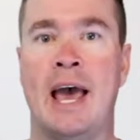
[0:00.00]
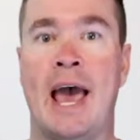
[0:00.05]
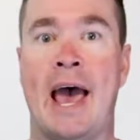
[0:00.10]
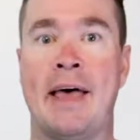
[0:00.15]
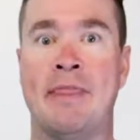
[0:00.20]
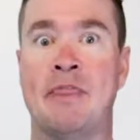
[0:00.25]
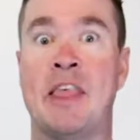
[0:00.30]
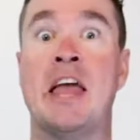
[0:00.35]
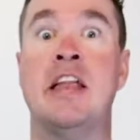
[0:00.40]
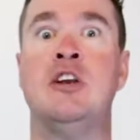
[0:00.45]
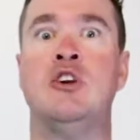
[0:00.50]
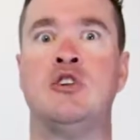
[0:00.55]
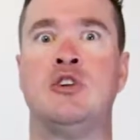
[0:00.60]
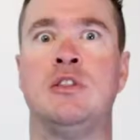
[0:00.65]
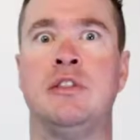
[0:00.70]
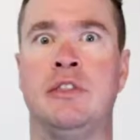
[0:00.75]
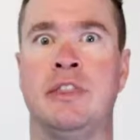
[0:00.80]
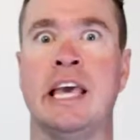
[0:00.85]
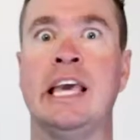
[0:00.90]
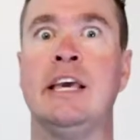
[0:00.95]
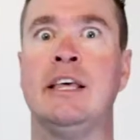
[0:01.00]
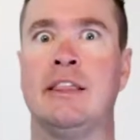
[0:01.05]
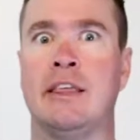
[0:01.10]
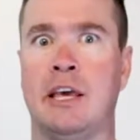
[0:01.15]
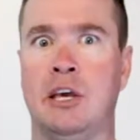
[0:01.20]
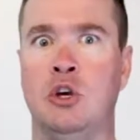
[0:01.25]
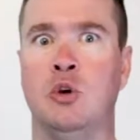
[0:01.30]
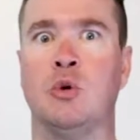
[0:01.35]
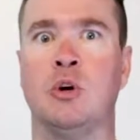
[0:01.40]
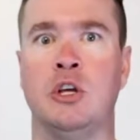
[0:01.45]
and then think
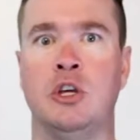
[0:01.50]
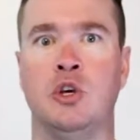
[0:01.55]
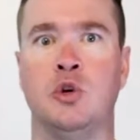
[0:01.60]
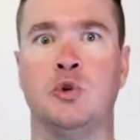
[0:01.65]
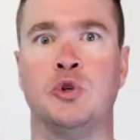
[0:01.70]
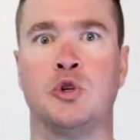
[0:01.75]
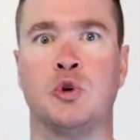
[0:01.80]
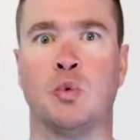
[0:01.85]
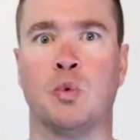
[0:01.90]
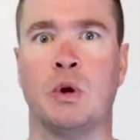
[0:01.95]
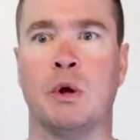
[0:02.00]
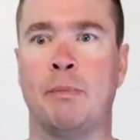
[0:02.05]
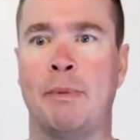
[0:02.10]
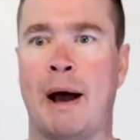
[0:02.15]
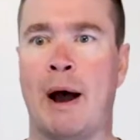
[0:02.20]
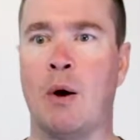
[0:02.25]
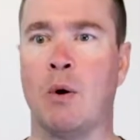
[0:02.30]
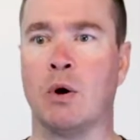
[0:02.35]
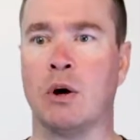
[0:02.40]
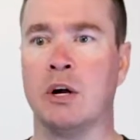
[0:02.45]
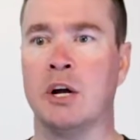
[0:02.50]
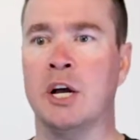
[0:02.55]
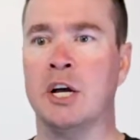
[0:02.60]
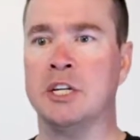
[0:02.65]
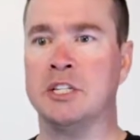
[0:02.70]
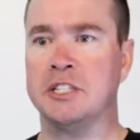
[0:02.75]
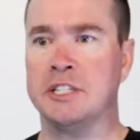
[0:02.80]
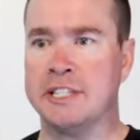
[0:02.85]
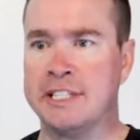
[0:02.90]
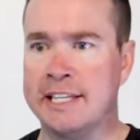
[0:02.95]
that you can use your willpower
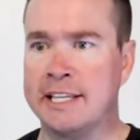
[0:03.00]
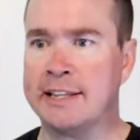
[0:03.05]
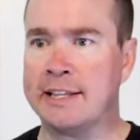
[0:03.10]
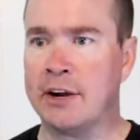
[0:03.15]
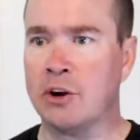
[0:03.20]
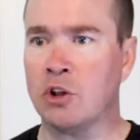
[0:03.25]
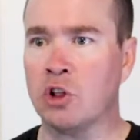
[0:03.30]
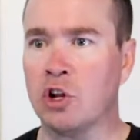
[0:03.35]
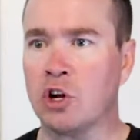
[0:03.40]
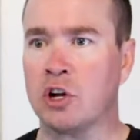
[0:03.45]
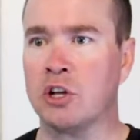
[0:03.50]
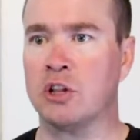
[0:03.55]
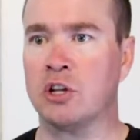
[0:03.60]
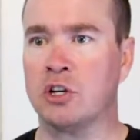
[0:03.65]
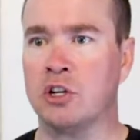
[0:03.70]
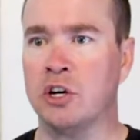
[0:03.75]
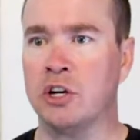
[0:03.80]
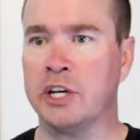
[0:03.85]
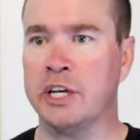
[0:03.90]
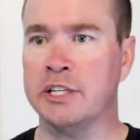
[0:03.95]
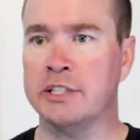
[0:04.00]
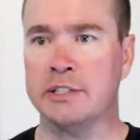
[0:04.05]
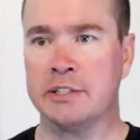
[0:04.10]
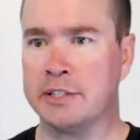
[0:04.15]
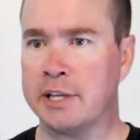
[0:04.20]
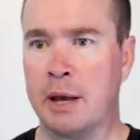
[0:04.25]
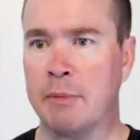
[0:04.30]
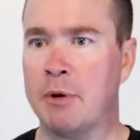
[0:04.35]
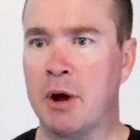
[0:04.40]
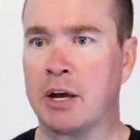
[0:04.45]
to sit there and look at the cookies and
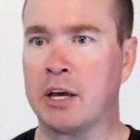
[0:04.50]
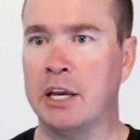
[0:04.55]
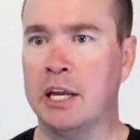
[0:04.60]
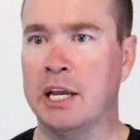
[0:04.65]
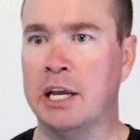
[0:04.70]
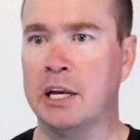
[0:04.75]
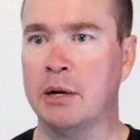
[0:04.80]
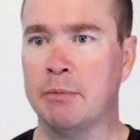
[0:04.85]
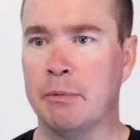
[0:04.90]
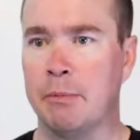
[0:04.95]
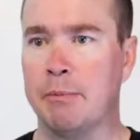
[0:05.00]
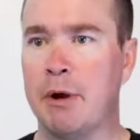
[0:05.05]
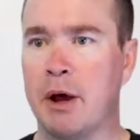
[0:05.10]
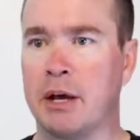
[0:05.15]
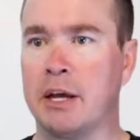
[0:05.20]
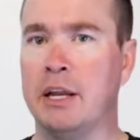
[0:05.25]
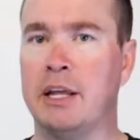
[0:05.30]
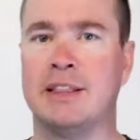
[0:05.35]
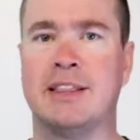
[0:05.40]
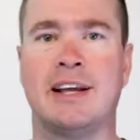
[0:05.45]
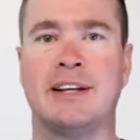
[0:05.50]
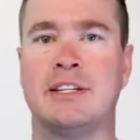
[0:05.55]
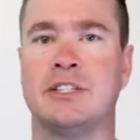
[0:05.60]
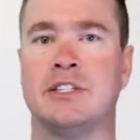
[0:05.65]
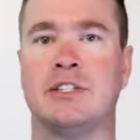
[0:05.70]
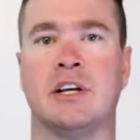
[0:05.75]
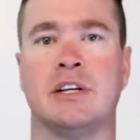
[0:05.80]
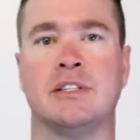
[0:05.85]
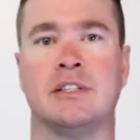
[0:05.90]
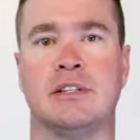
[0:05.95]
say, I'm not going to eat them, I'm not going to eat. That
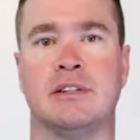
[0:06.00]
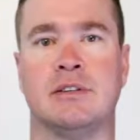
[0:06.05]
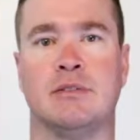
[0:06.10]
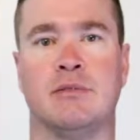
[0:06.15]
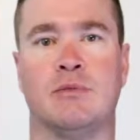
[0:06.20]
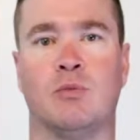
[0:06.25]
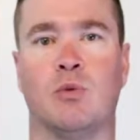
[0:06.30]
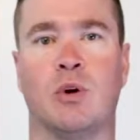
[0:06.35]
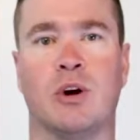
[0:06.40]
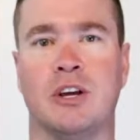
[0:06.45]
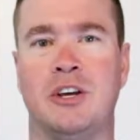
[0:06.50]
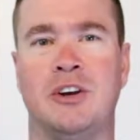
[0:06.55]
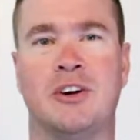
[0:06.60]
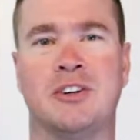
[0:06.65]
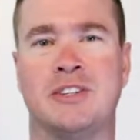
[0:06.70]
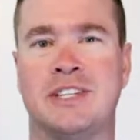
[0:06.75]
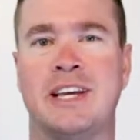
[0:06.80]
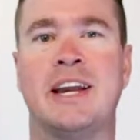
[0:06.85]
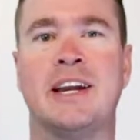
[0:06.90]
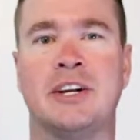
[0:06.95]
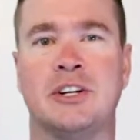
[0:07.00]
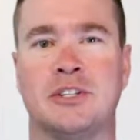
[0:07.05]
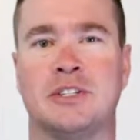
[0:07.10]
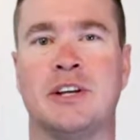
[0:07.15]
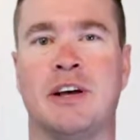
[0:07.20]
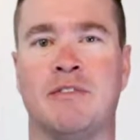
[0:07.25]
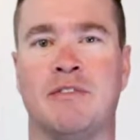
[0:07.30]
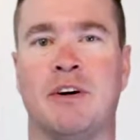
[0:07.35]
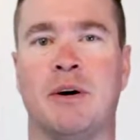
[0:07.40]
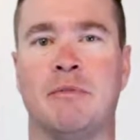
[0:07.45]
just doesn't work. You're setting
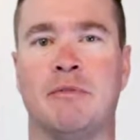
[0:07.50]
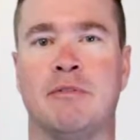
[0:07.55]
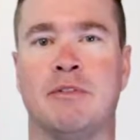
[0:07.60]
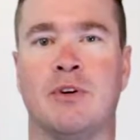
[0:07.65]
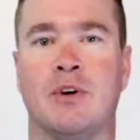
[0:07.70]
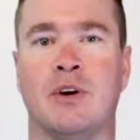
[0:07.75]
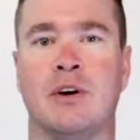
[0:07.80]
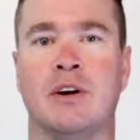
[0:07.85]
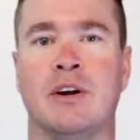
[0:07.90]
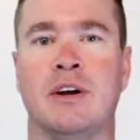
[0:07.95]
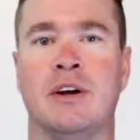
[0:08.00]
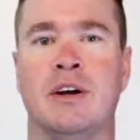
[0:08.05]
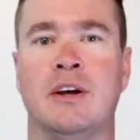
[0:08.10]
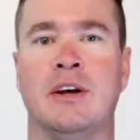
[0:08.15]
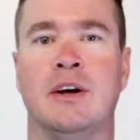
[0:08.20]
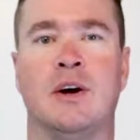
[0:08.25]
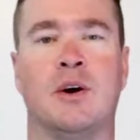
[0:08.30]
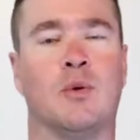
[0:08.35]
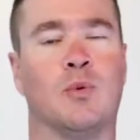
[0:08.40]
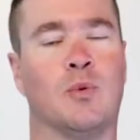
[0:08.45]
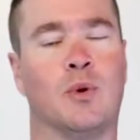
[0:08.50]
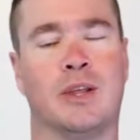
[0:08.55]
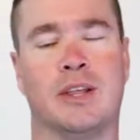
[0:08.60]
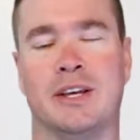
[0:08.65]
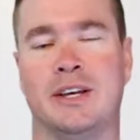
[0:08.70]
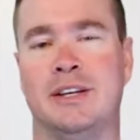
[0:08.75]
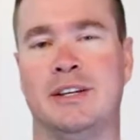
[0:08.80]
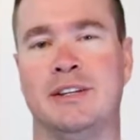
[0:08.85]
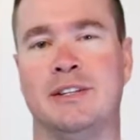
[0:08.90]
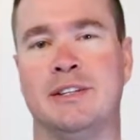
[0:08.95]
yourself up for a
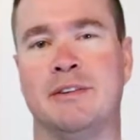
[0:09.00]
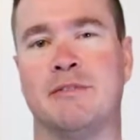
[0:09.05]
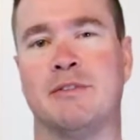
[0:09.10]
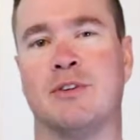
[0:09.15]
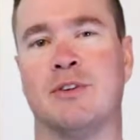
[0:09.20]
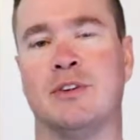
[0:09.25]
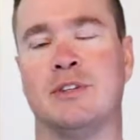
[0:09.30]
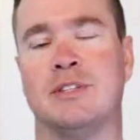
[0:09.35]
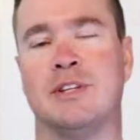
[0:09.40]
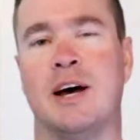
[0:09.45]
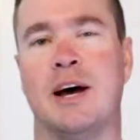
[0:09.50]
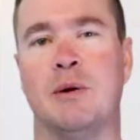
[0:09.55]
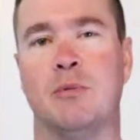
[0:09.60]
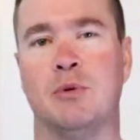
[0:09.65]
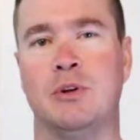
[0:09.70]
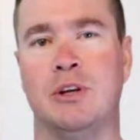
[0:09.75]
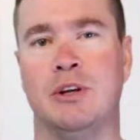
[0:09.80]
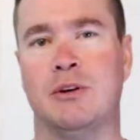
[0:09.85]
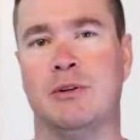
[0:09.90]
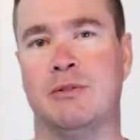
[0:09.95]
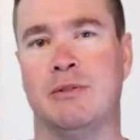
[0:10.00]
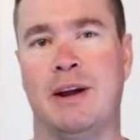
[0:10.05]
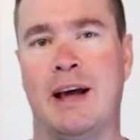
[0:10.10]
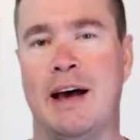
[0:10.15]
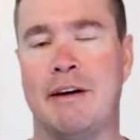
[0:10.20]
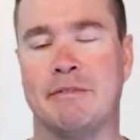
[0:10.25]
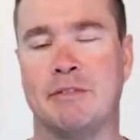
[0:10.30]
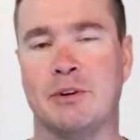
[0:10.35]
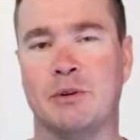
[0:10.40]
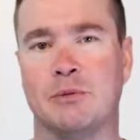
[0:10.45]
really difficult time when you don't
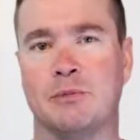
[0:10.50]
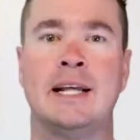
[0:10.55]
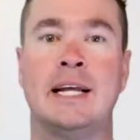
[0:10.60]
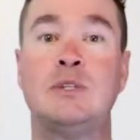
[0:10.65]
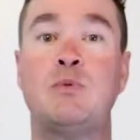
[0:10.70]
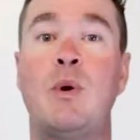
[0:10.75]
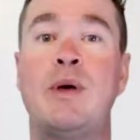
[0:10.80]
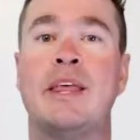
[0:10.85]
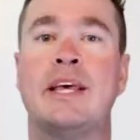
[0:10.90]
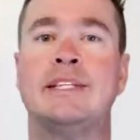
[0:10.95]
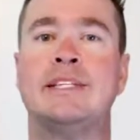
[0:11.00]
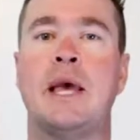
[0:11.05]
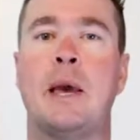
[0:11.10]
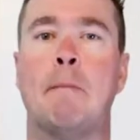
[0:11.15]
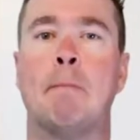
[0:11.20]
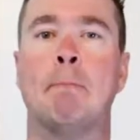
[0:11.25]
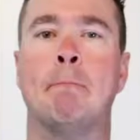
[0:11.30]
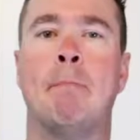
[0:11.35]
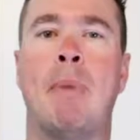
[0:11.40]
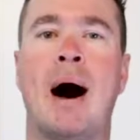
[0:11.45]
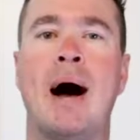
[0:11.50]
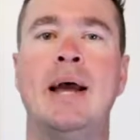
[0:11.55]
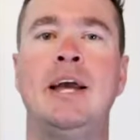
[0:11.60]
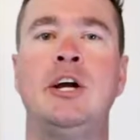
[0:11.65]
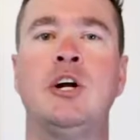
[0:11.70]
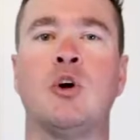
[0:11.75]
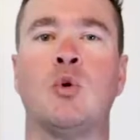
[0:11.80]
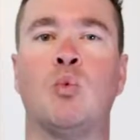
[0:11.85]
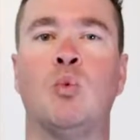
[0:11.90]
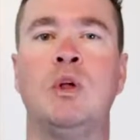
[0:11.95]
have to. That's why they say buy
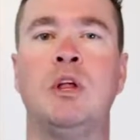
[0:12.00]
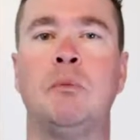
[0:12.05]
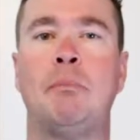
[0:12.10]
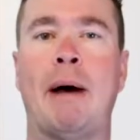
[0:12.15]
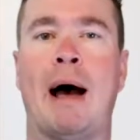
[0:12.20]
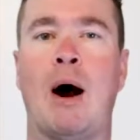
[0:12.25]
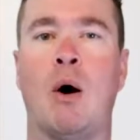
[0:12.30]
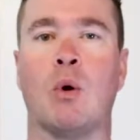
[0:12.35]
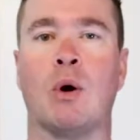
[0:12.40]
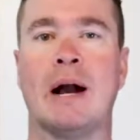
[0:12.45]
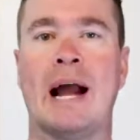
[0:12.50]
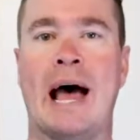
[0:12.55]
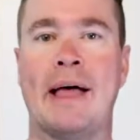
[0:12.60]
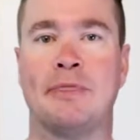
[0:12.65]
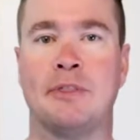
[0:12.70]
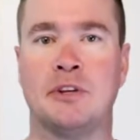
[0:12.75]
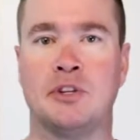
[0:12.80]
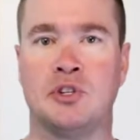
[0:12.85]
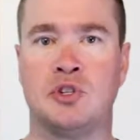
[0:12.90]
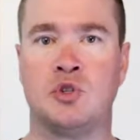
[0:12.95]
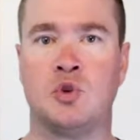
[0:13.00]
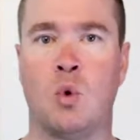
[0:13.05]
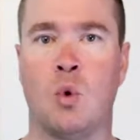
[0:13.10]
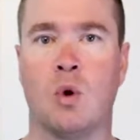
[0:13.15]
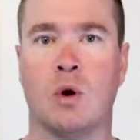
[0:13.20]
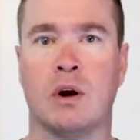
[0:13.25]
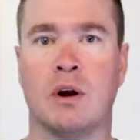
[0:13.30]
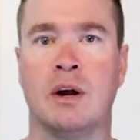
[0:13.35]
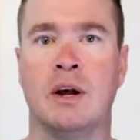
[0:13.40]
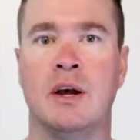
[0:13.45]
your willpower at the
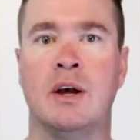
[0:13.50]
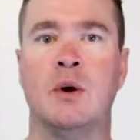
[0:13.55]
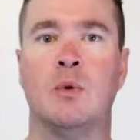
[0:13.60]
store.